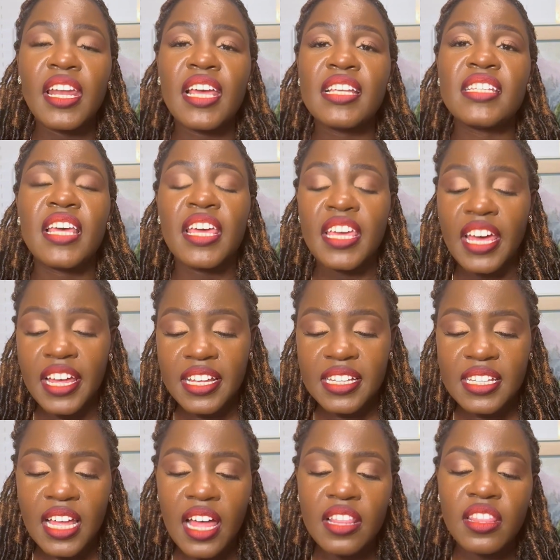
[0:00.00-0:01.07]
I say,
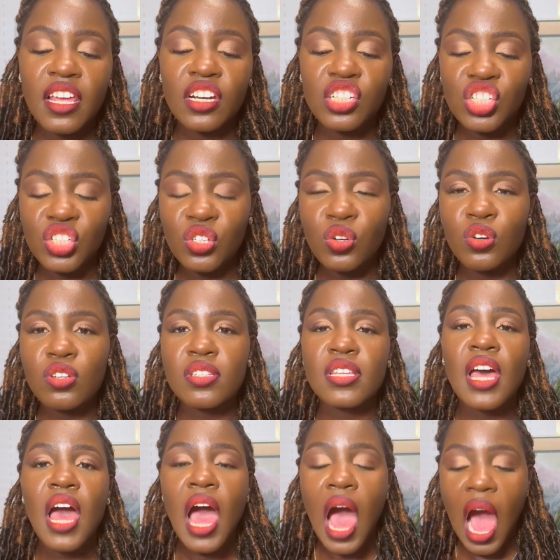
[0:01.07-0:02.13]
"Yes." And then she goes,
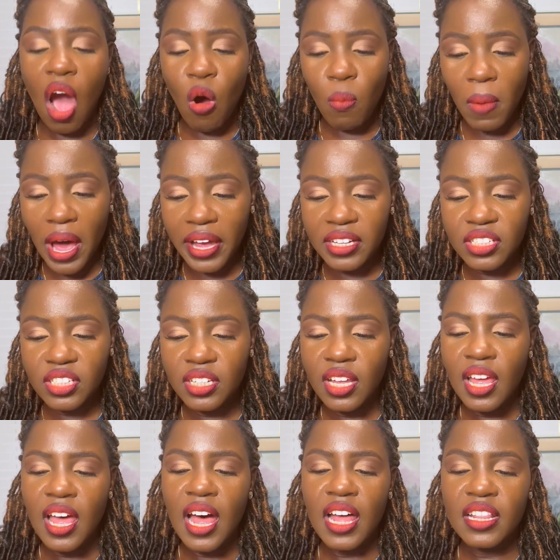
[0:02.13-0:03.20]
"How much?"
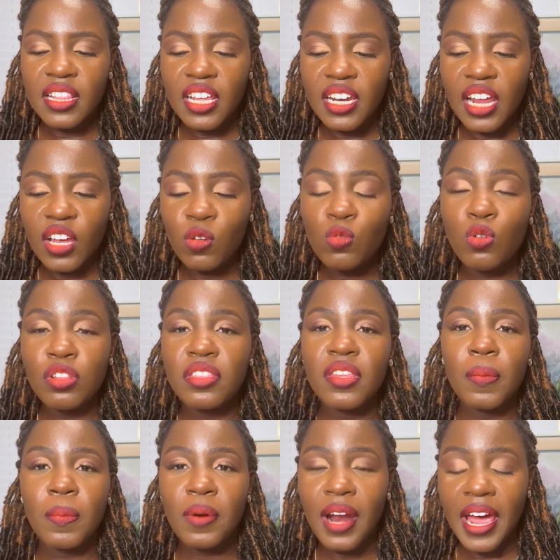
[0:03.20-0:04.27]
And then I quote
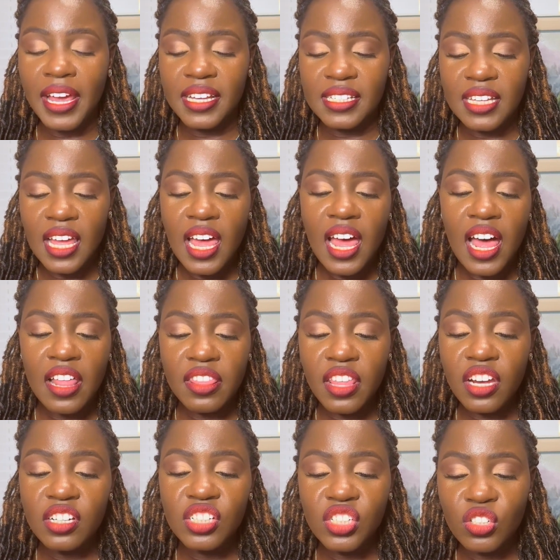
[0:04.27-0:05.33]
the price. And
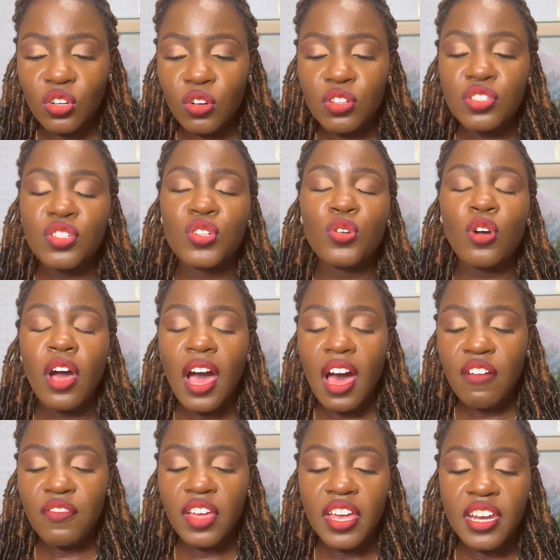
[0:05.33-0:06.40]
then she goes, "Do you
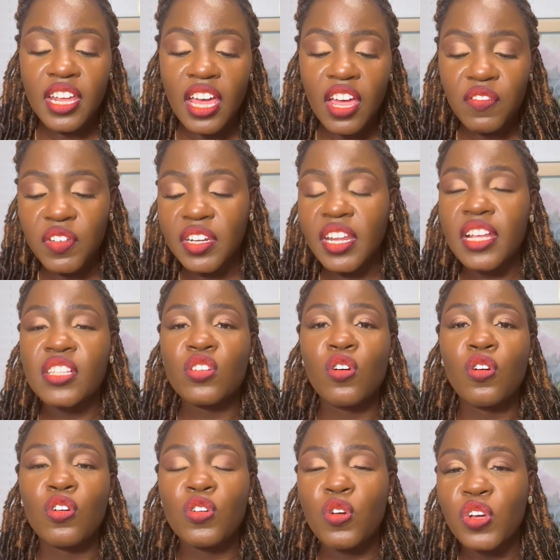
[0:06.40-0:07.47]
have any evidence
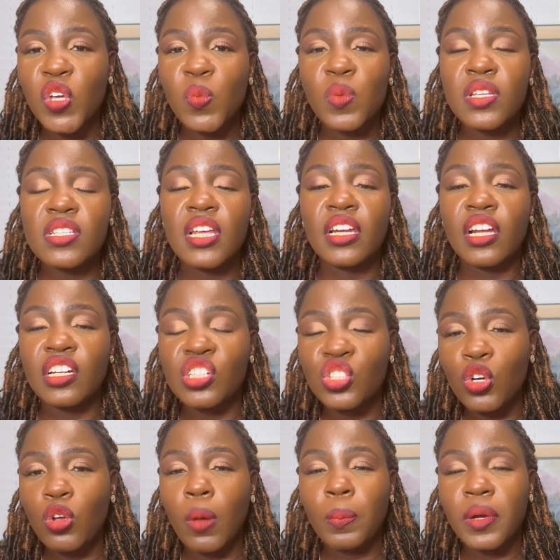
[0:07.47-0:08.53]
or documents that can
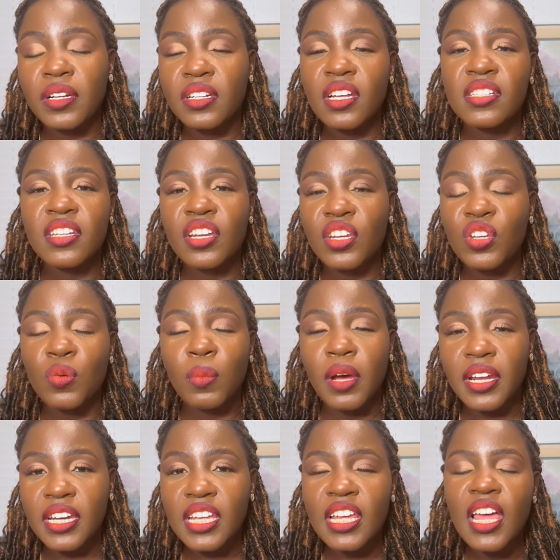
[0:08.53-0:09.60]
show your partner send you
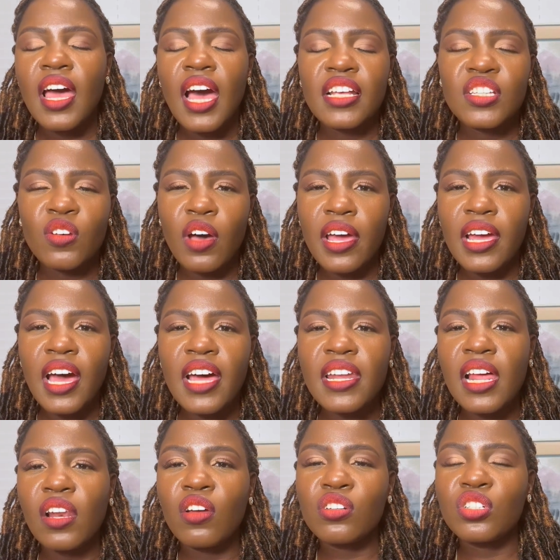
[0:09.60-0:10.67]
money?" So I had
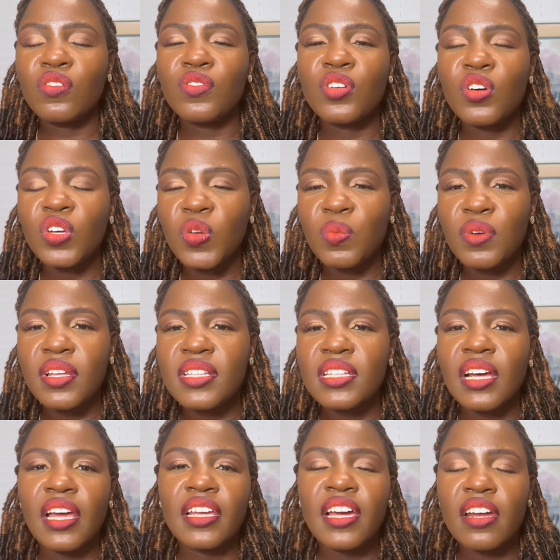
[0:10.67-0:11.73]
a lot of documents.
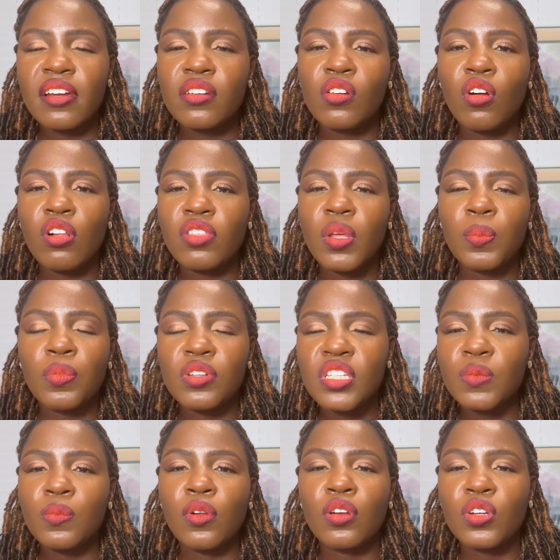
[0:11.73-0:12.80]
I carried all the
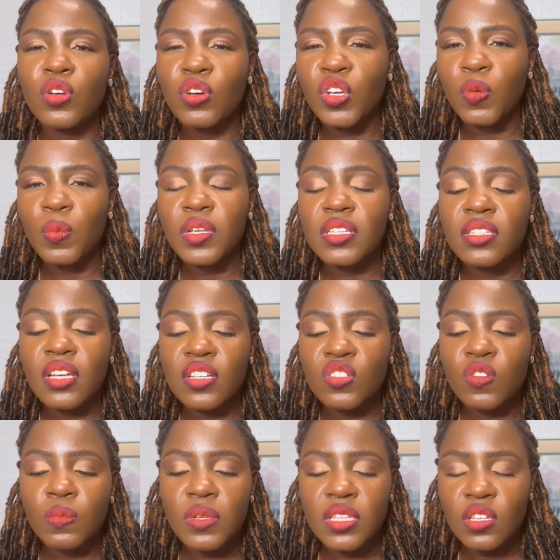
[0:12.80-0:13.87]
possible documents just
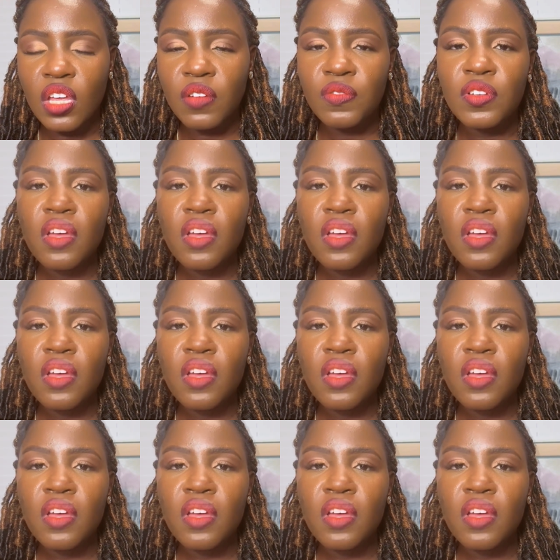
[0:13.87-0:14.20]
to be safe.